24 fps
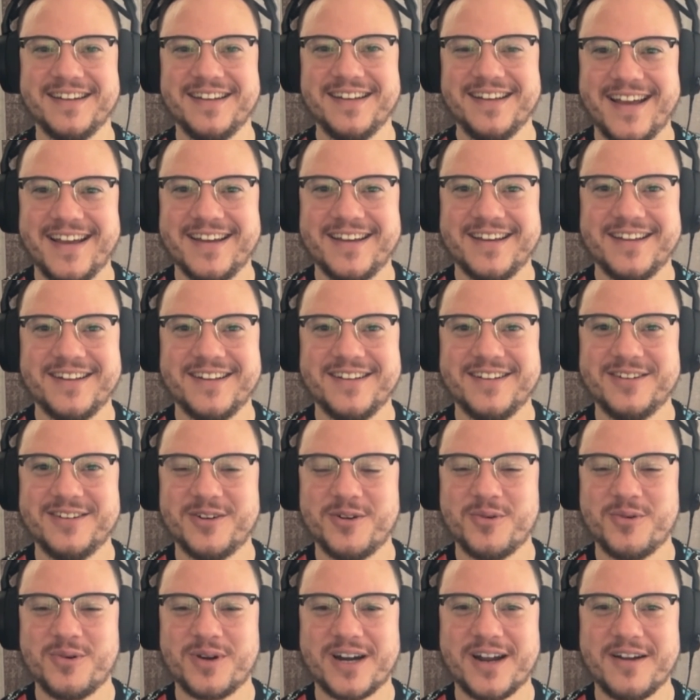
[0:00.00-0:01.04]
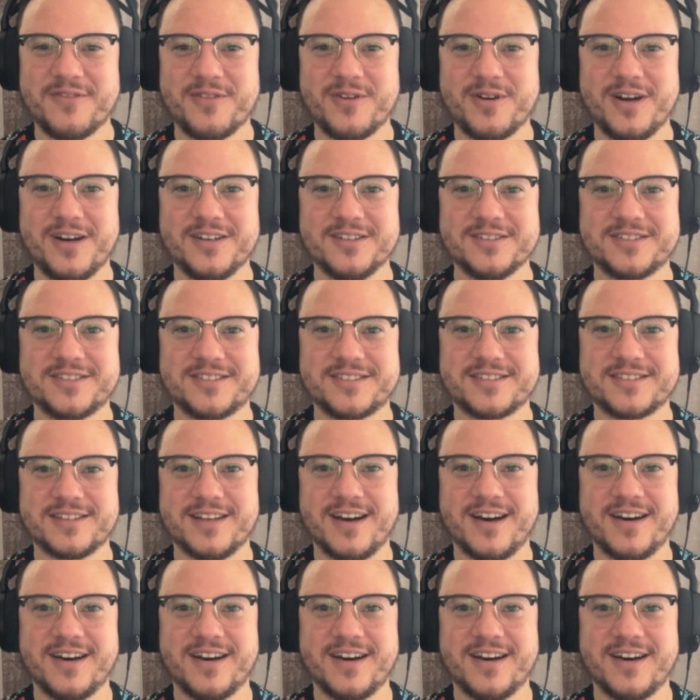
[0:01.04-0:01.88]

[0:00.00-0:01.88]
and whatever else